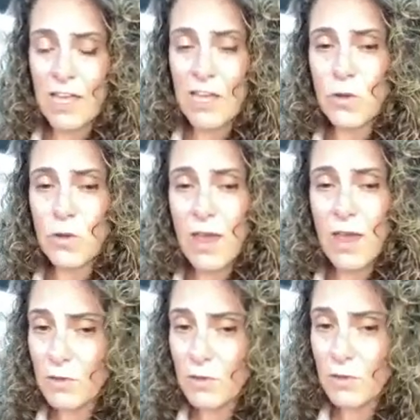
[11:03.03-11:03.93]
And you have
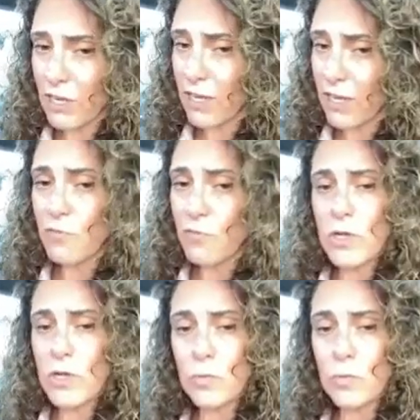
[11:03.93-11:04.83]
to be very careful
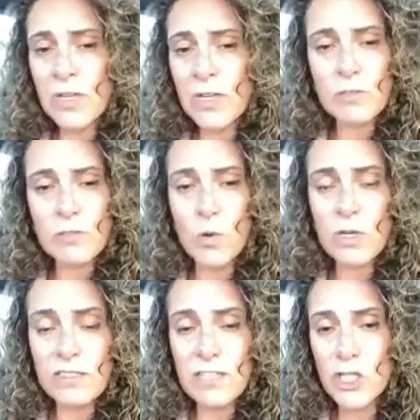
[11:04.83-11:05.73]
when a woman comes forward
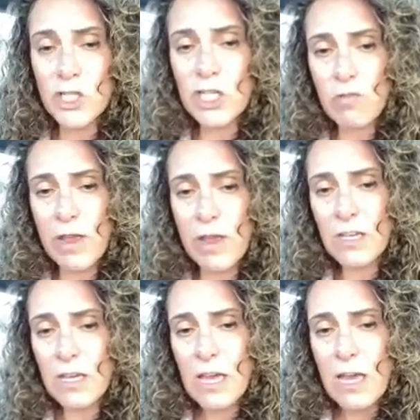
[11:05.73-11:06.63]
and says she's raped,
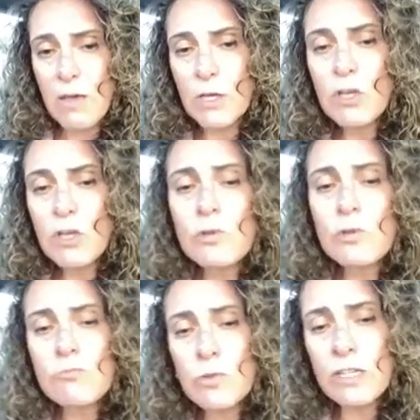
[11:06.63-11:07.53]
because it
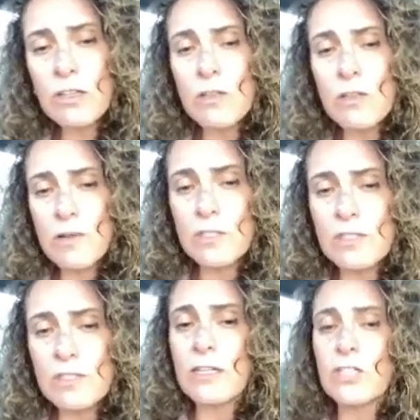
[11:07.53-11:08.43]
will ruin the
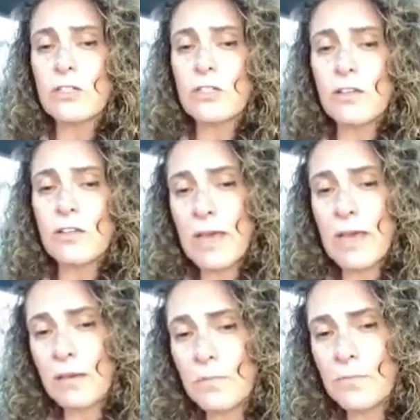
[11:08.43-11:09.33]
reputation of the
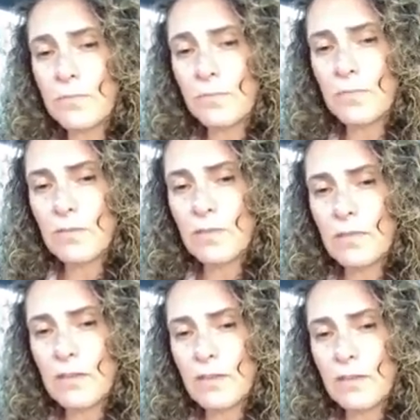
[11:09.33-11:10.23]
man.
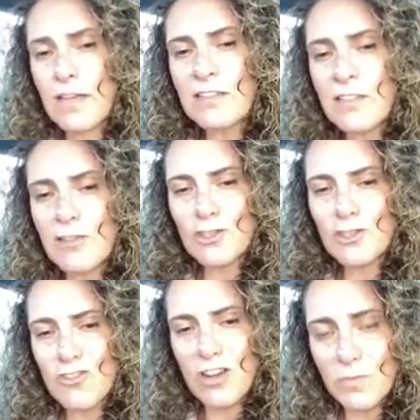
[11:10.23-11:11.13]
Doesn't this
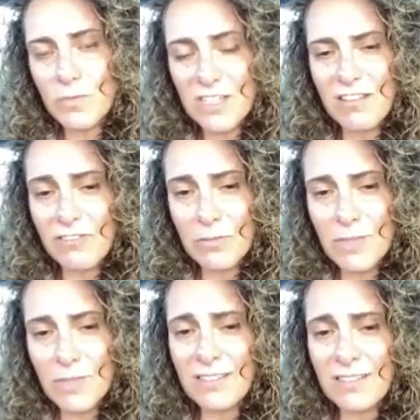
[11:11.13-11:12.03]
trope sound
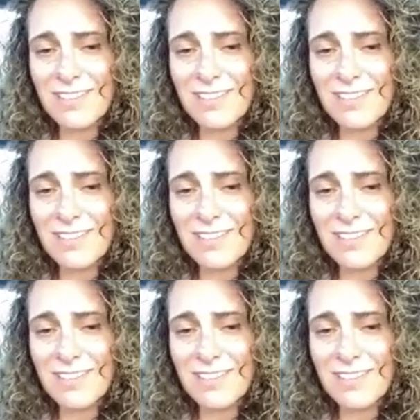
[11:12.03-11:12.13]
familiar?